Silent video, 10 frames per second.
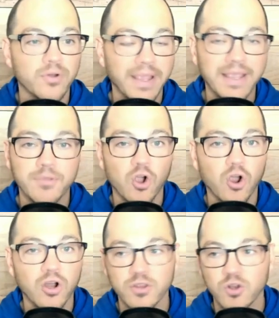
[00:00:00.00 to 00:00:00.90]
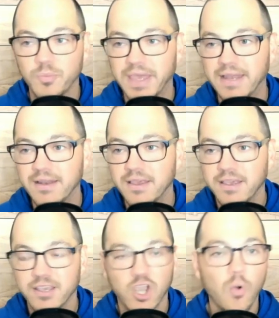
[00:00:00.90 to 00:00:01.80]
make him guard a little bit,
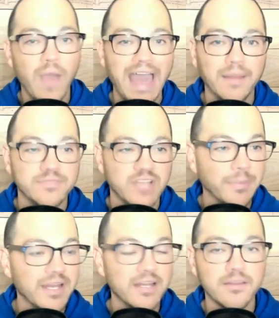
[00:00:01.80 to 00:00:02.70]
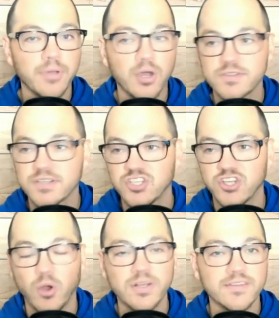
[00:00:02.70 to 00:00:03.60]
go at him, dump it into the post to
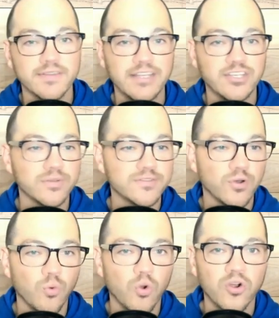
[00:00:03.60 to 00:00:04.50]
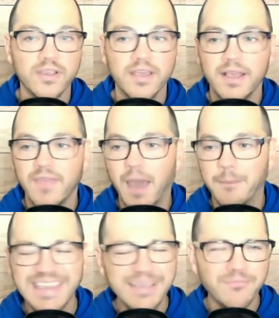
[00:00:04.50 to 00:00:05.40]
Jonas and let Jonas go to work.
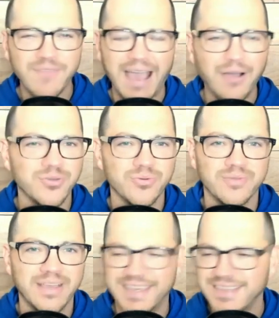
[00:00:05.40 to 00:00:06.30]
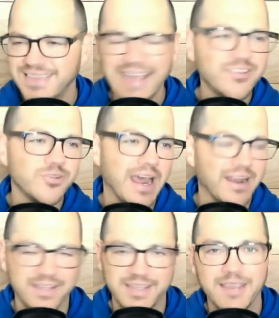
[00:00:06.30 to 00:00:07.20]
Make him foul you. Like, get that dude out
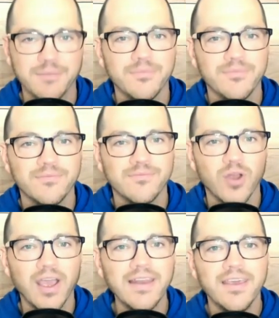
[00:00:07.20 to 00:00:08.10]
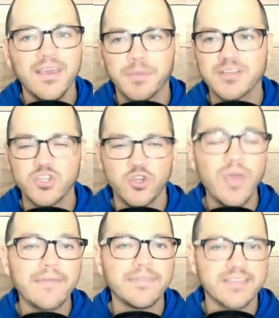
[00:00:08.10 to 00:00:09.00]
of the game, right? Because you do
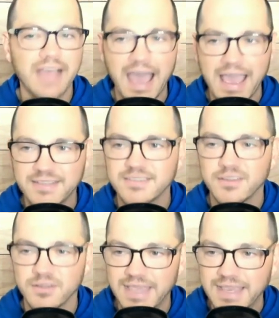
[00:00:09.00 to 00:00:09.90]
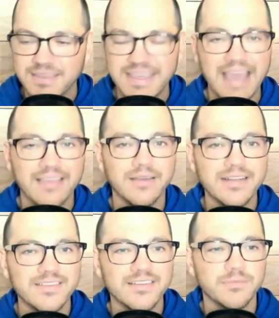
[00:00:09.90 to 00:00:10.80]
have the size, the length, the
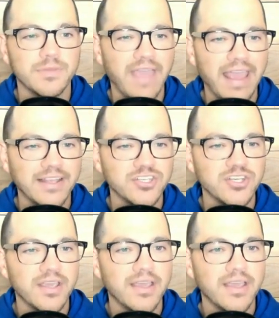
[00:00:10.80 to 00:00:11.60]
athleticism advantage.